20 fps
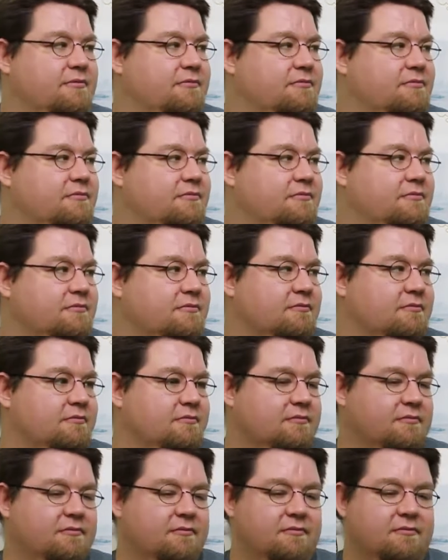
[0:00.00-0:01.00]

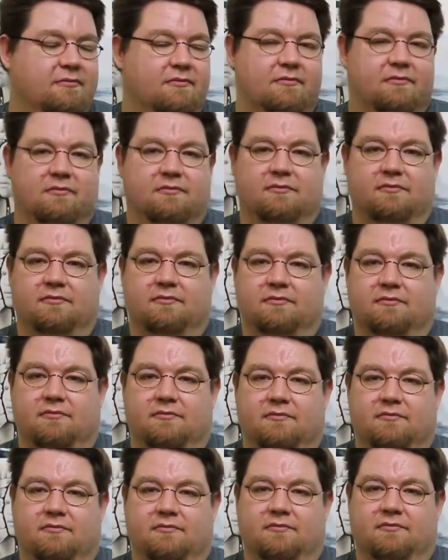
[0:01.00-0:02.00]
No words are spoken by the person on screen.